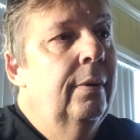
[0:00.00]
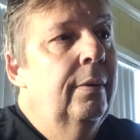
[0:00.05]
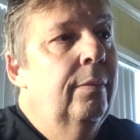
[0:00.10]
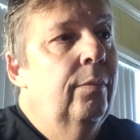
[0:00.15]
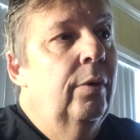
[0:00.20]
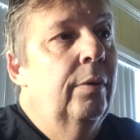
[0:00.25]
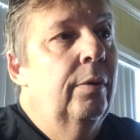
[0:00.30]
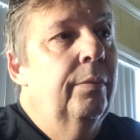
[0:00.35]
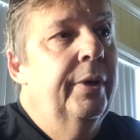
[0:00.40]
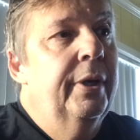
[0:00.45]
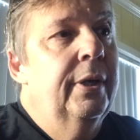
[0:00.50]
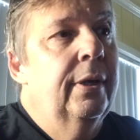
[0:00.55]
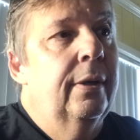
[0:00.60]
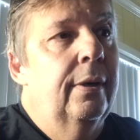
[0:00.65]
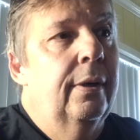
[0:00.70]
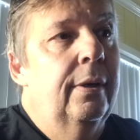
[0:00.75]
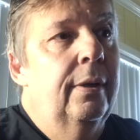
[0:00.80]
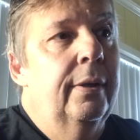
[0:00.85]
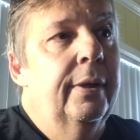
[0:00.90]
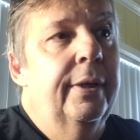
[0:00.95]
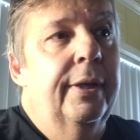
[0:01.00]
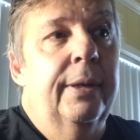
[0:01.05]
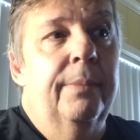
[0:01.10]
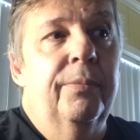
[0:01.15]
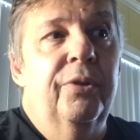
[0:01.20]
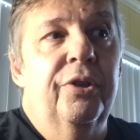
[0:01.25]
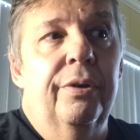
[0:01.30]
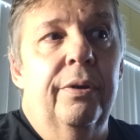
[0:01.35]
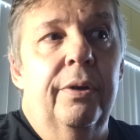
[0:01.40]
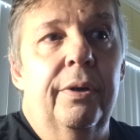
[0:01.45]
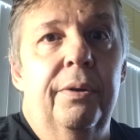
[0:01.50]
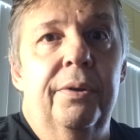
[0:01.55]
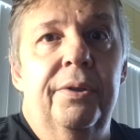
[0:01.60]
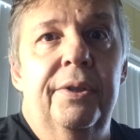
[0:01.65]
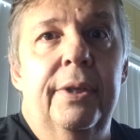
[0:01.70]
what we call, and I'm sure your